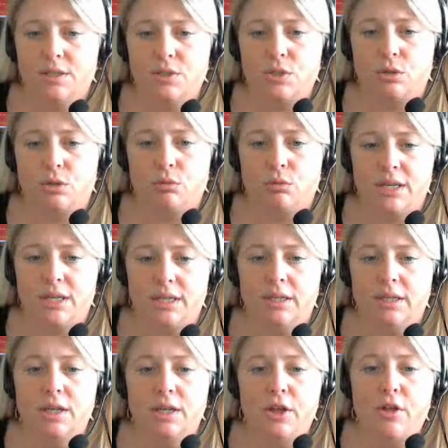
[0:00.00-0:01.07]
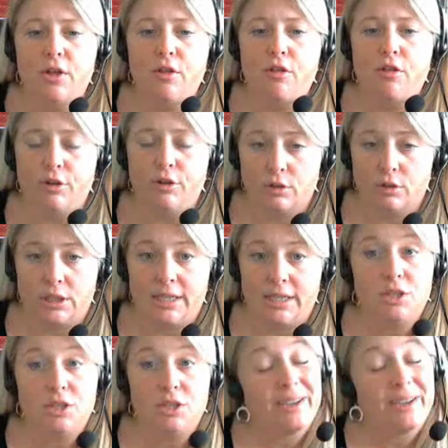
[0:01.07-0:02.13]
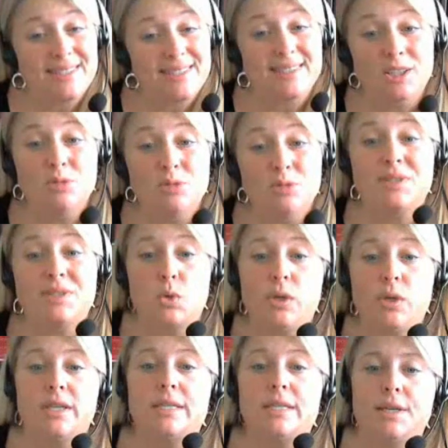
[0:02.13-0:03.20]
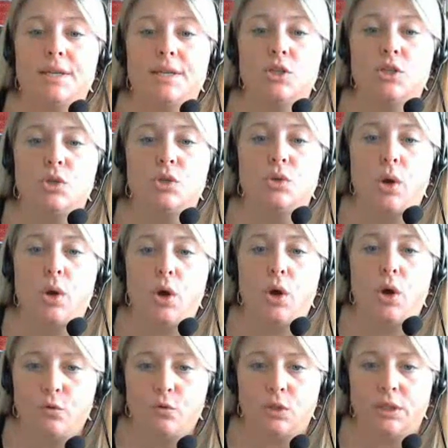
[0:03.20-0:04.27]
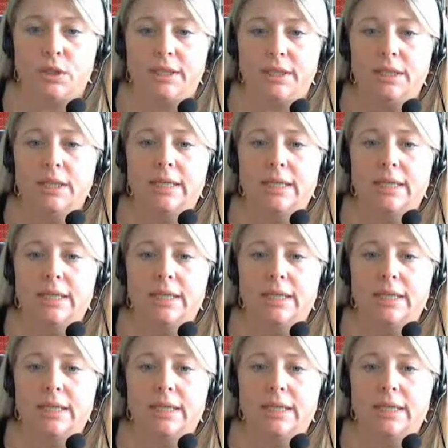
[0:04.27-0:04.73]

to read thoroughly, and you have a syllabus quiz to hopefully